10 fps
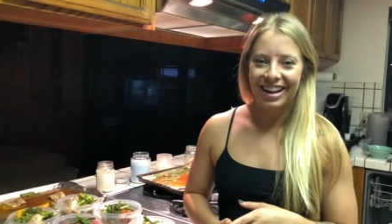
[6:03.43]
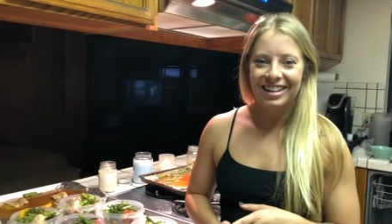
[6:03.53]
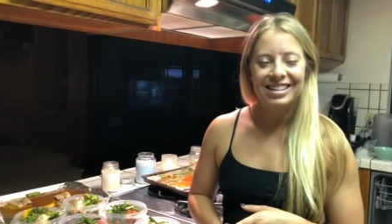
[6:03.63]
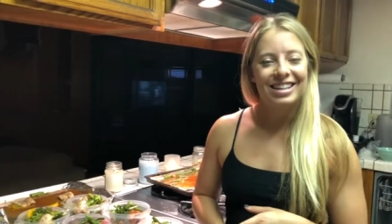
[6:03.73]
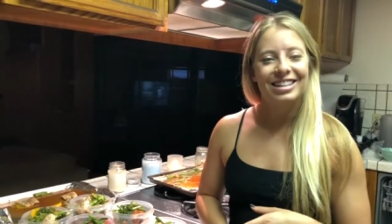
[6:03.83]

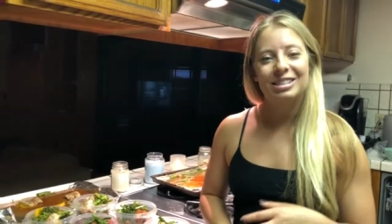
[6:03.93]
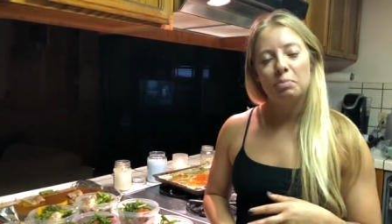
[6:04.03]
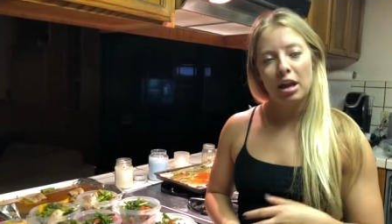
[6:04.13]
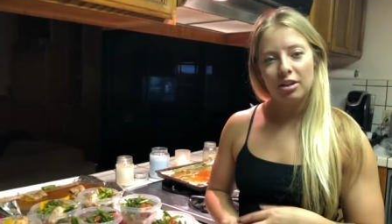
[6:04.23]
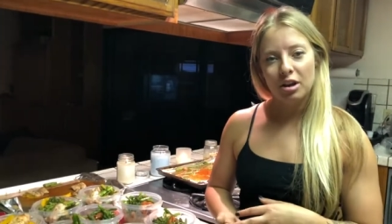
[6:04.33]
ideas,
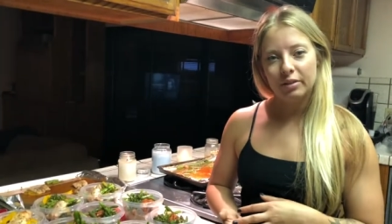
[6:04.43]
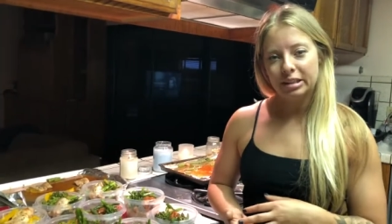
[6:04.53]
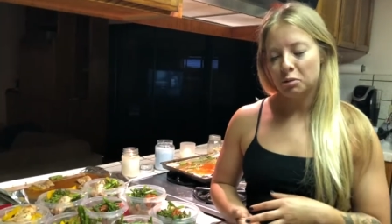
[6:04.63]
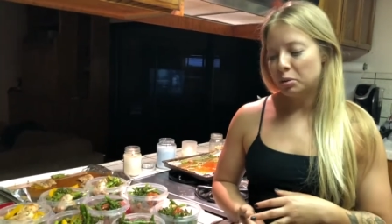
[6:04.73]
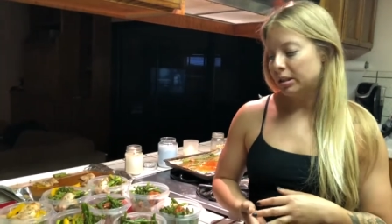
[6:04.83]
paleo
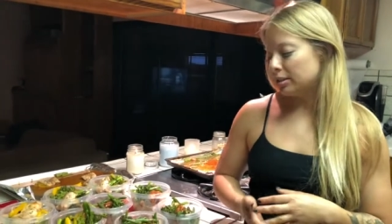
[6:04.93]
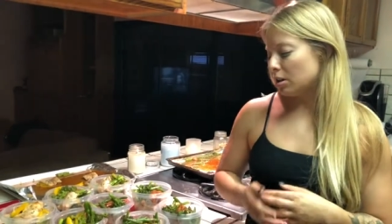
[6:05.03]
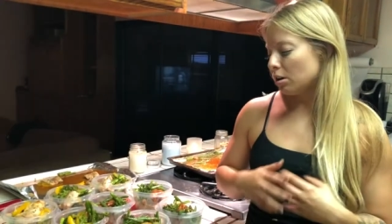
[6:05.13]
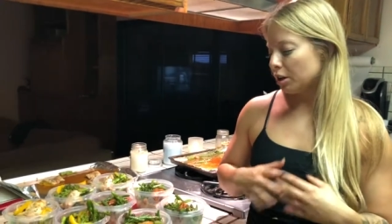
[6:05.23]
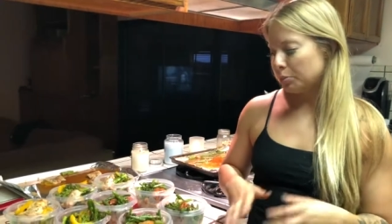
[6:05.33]
recipes. They're
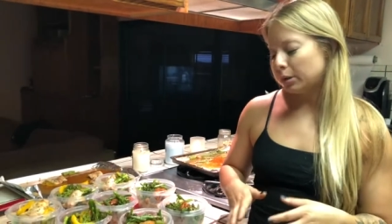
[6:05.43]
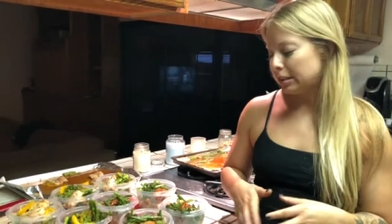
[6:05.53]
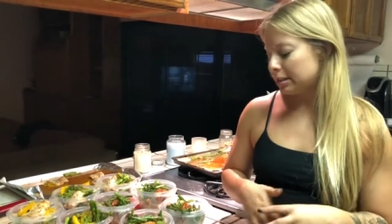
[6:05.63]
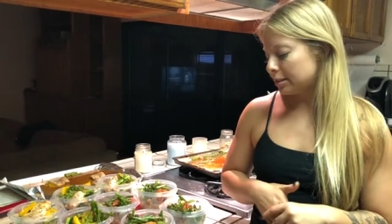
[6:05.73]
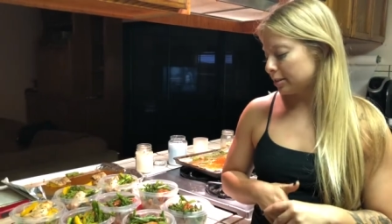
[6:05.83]
all good
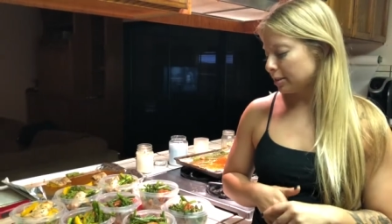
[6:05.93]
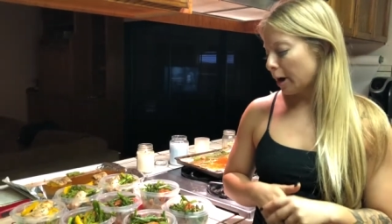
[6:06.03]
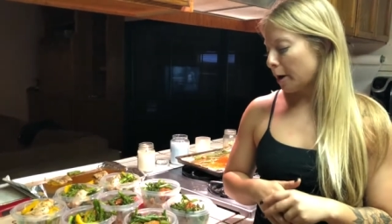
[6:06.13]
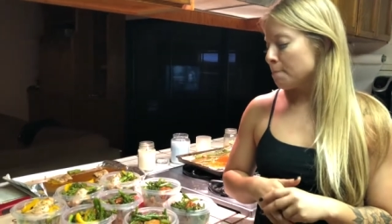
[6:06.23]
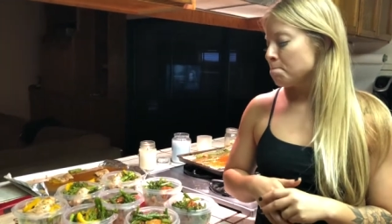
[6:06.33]
places to
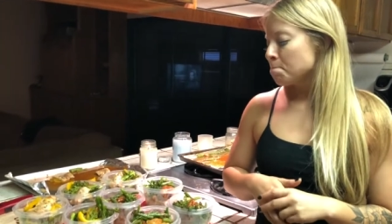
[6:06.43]
start.